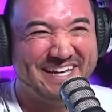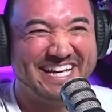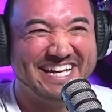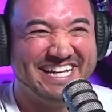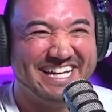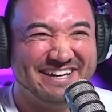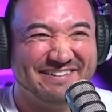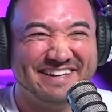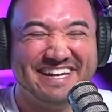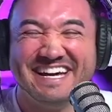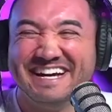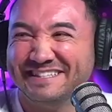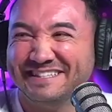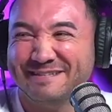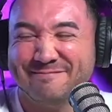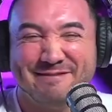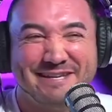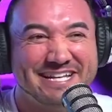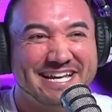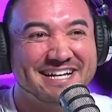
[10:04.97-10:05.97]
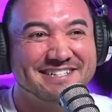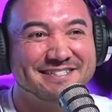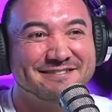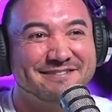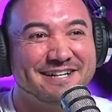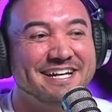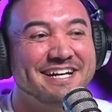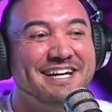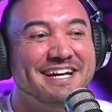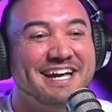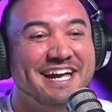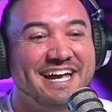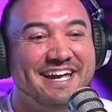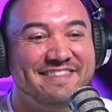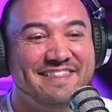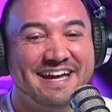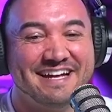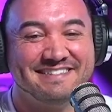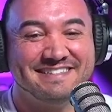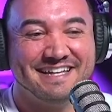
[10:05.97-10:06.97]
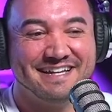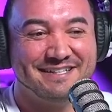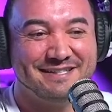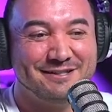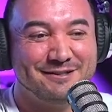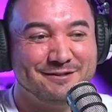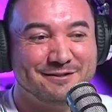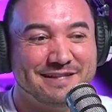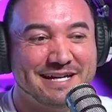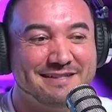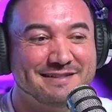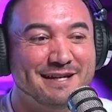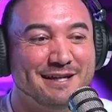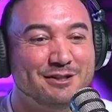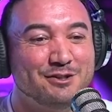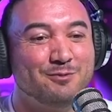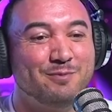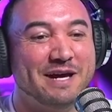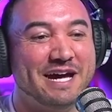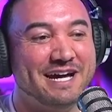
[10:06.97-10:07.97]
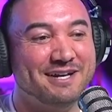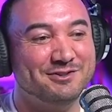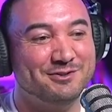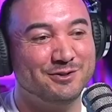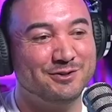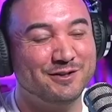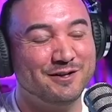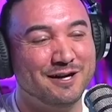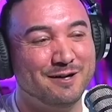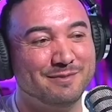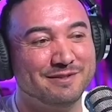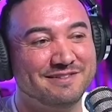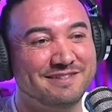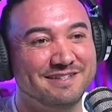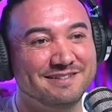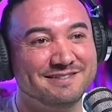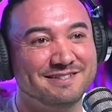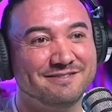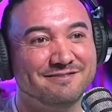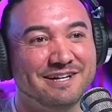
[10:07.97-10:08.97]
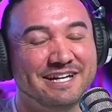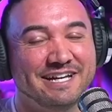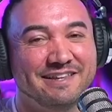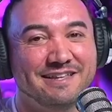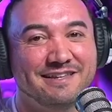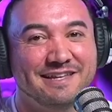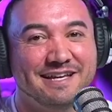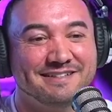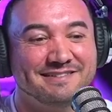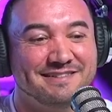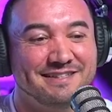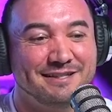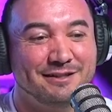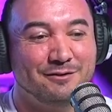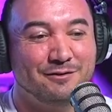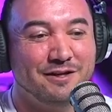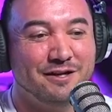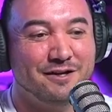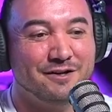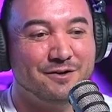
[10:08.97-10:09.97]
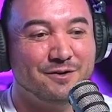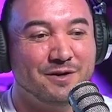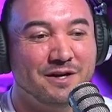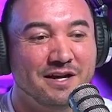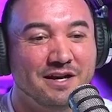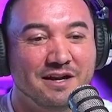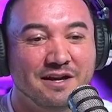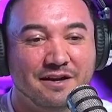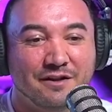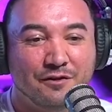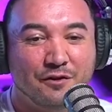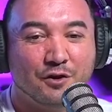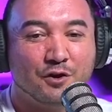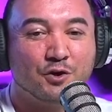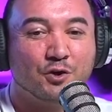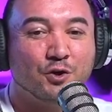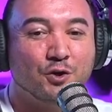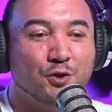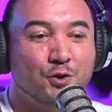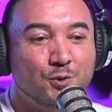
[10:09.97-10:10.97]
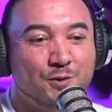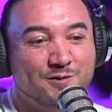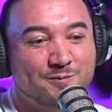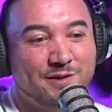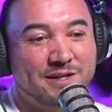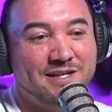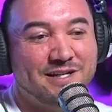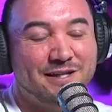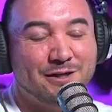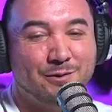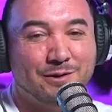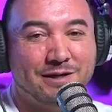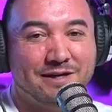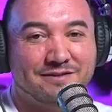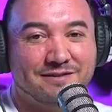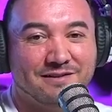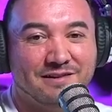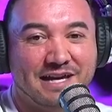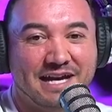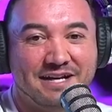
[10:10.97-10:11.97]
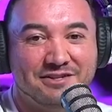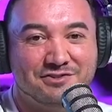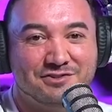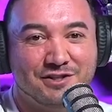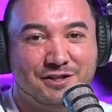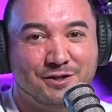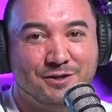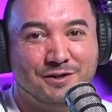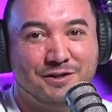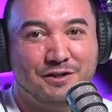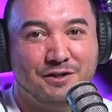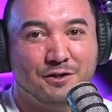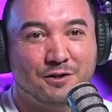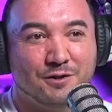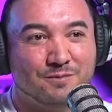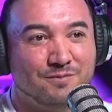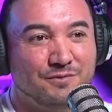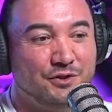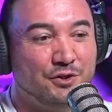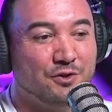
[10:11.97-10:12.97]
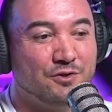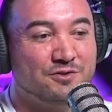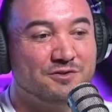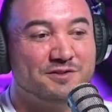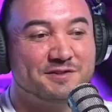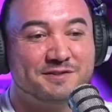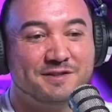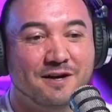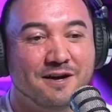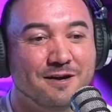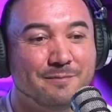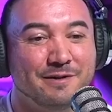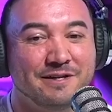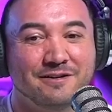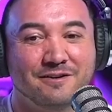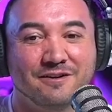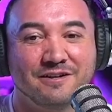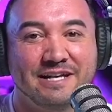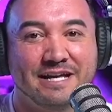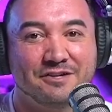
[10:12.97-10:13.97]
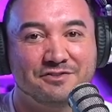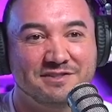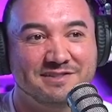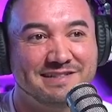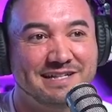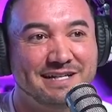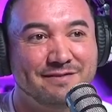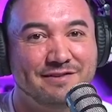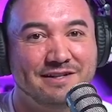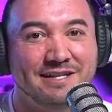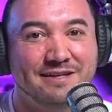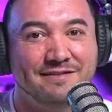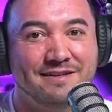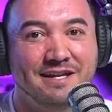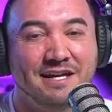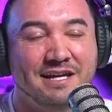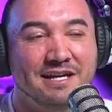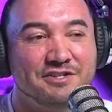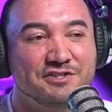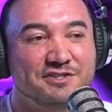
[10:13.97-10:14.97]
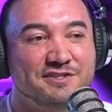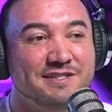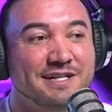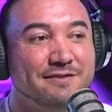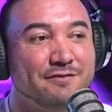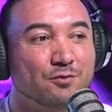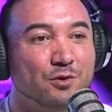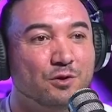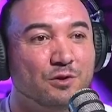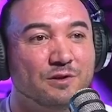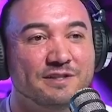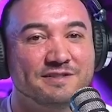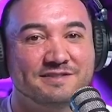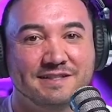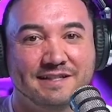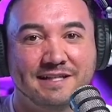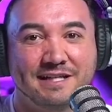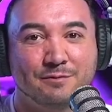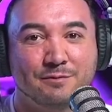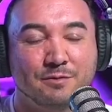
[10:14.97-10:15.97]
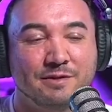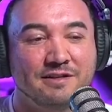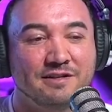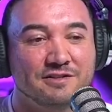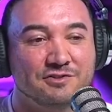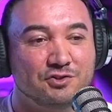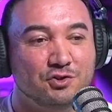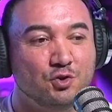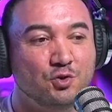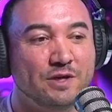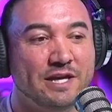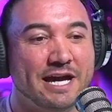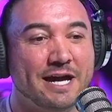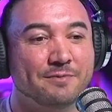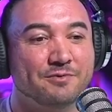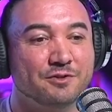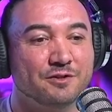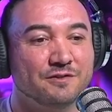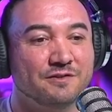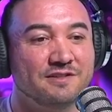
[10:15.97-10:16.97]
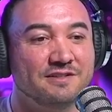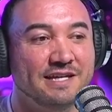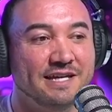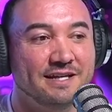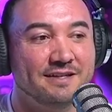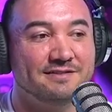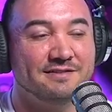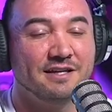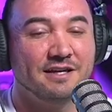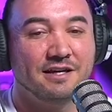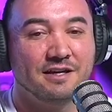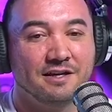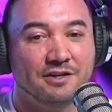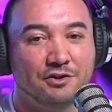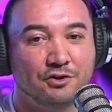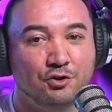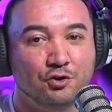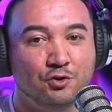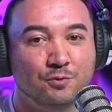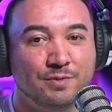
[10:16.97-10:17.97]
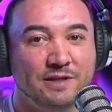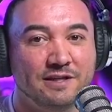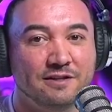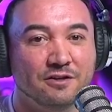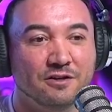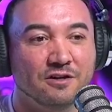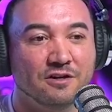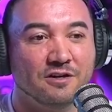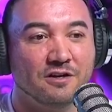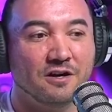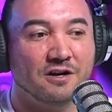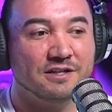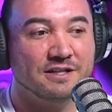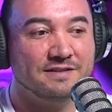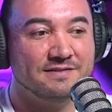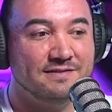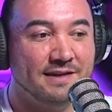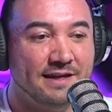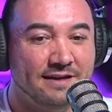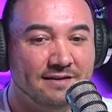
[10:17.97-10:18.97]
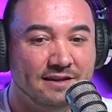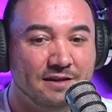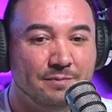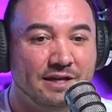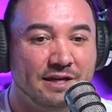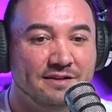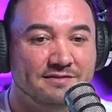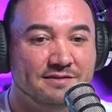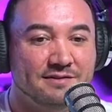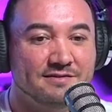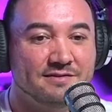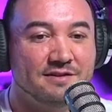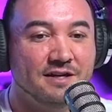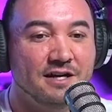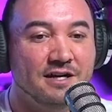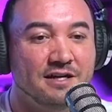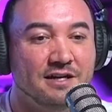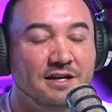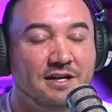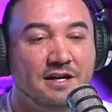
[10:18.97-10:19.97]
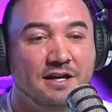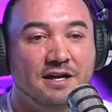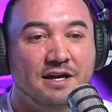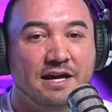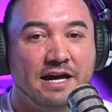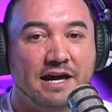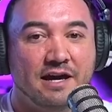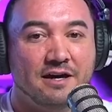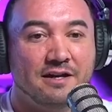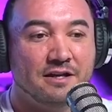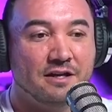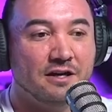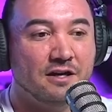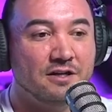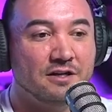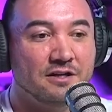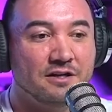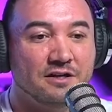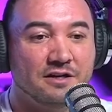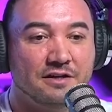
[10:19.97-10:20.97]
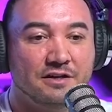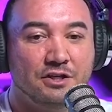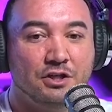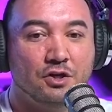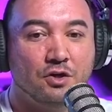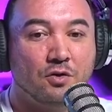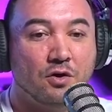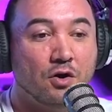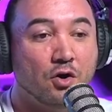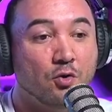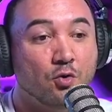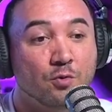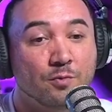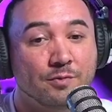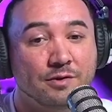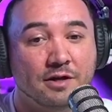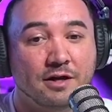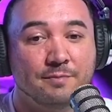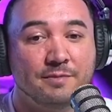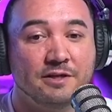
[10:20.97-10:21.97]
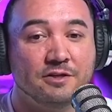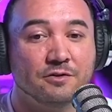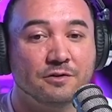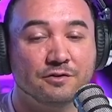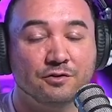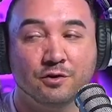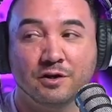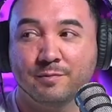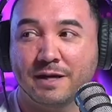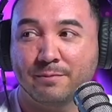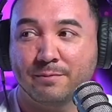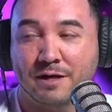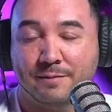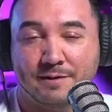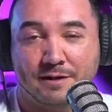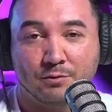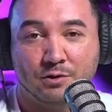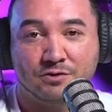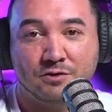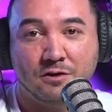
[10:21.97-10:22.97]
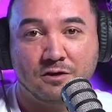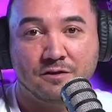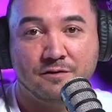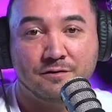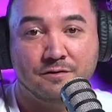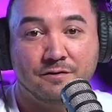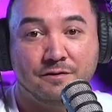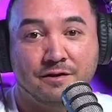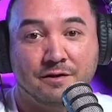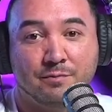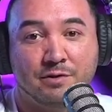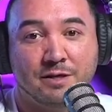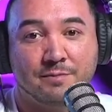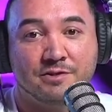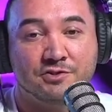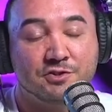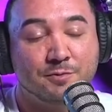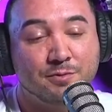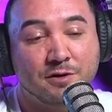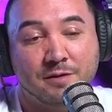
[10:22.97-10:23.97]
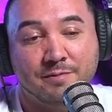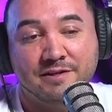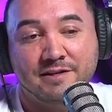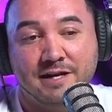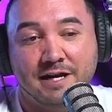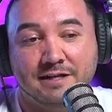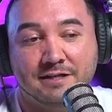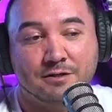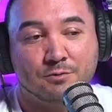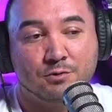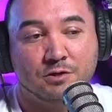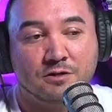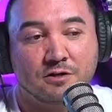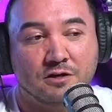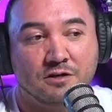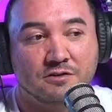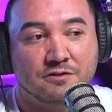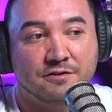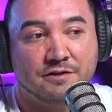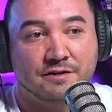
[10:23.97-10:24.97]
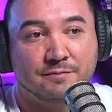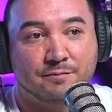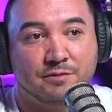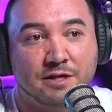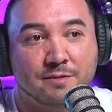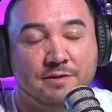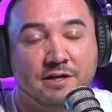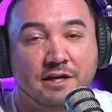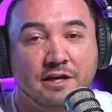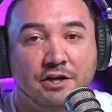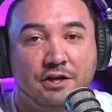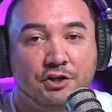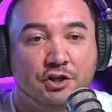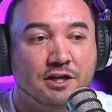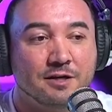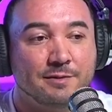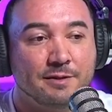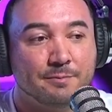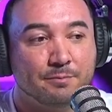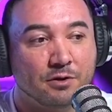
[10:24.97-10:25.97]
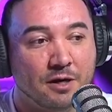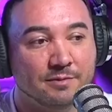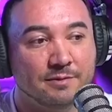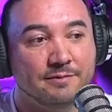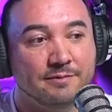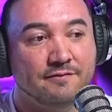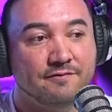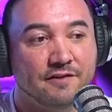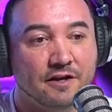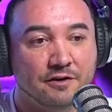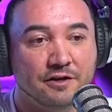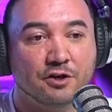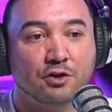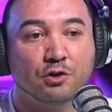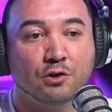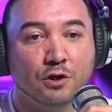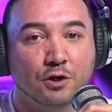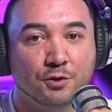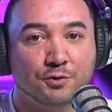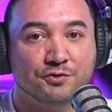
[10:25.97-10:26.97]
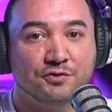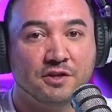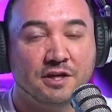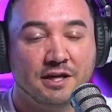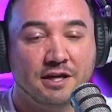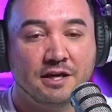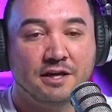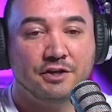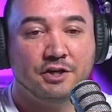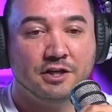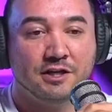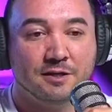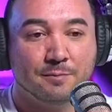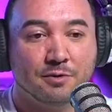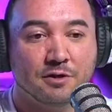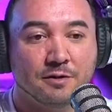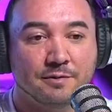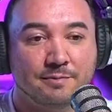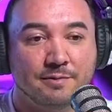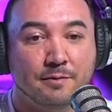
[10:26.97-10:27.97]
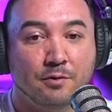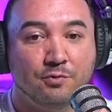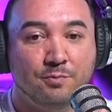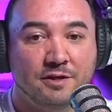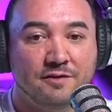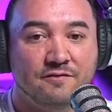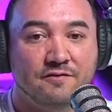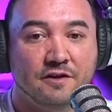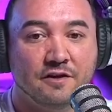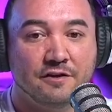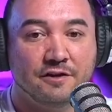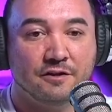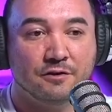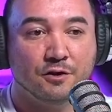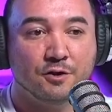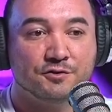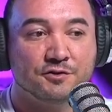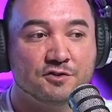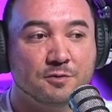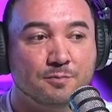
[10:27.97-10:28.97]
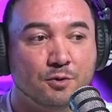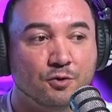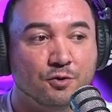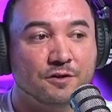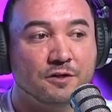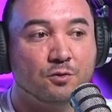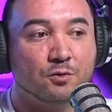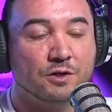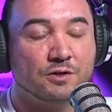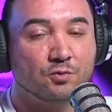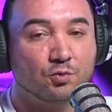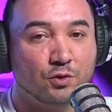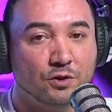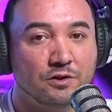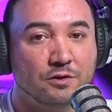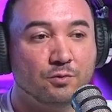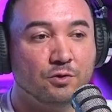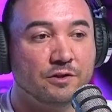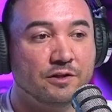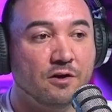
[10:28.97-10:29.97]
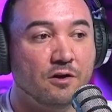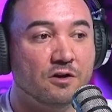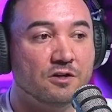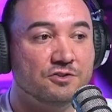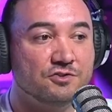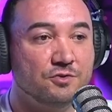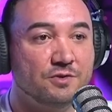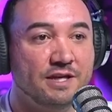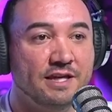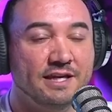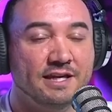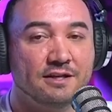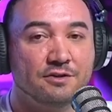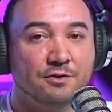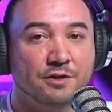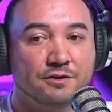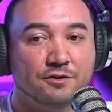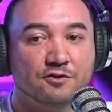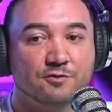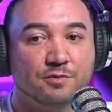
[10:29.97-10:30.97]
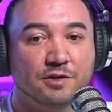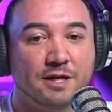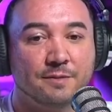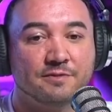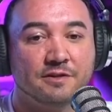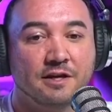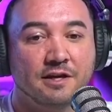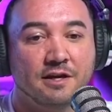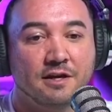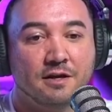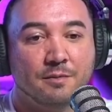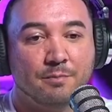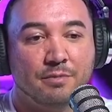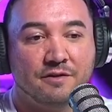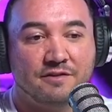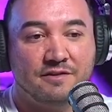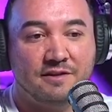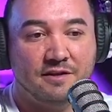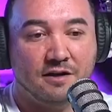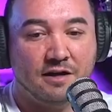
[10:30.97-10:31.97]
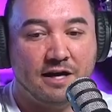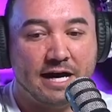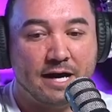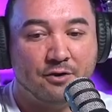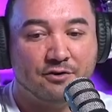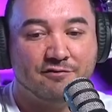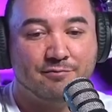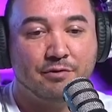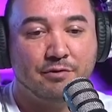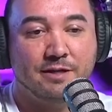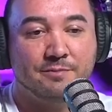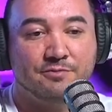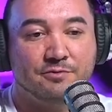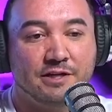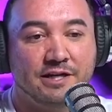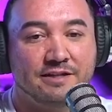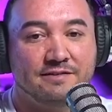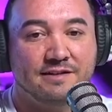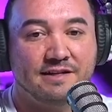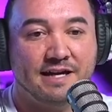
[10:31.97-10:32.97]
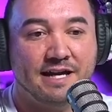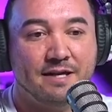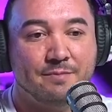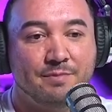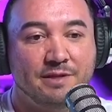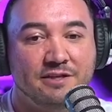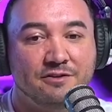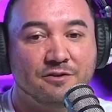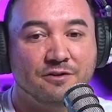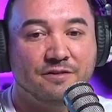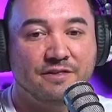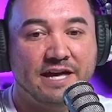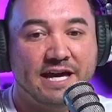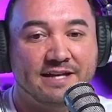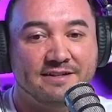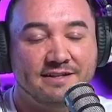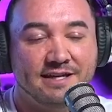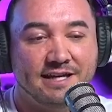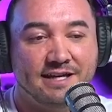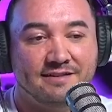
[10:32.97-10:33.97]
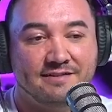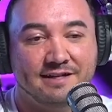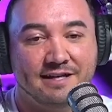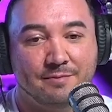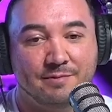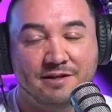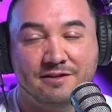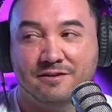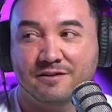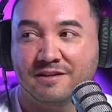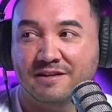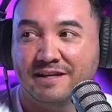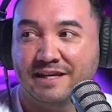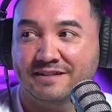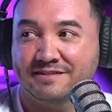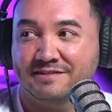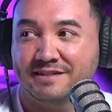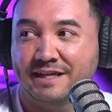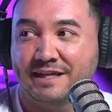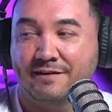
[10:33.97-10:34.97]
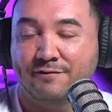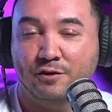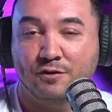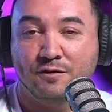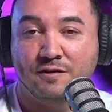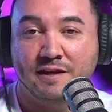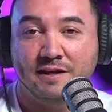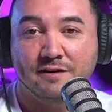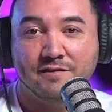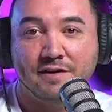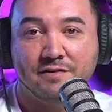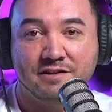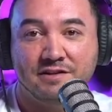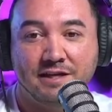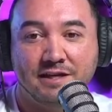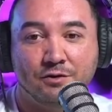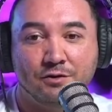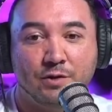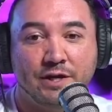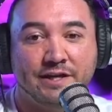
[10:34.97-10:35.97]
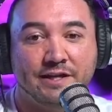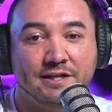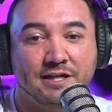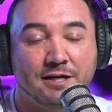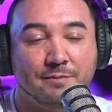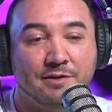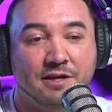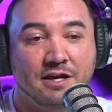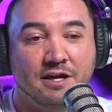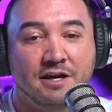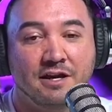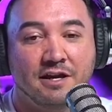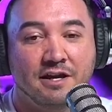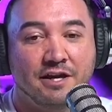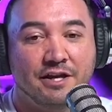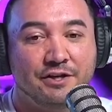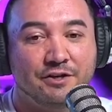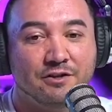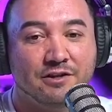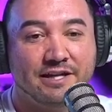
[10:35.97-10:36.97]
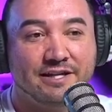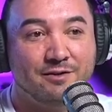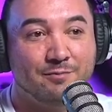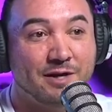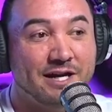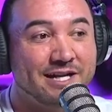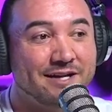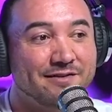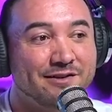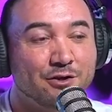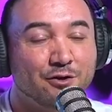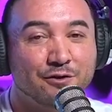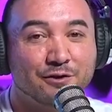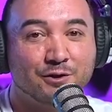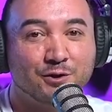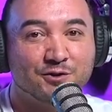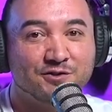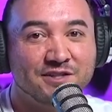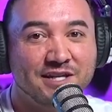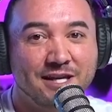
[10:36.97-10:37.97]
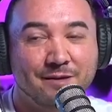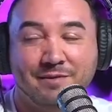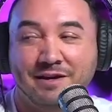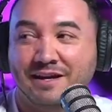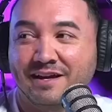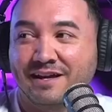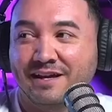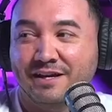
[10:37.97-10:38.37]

enough to beat Ashley, right? And that's how you that's how you pass your competition, right? And the next thing you know, the girl who was beating you at the last show, you're you're stomping her now. She's not even in she's not even realistic anymore because you captured the days. You beat her on a daily basis, not on a, on a you know a woman I beat her during my prep. I worked harder during prep because you're probably not going to work harder during prep. You're going to be probably be very close. You're going to probably to be very close because you're both going to work really really hard as you can during those preps. But the out of preps, right? Did I beat her that day? Did I beat her the next day? And if you think of every day and you're waking up, you're like you might not even know the girl's name.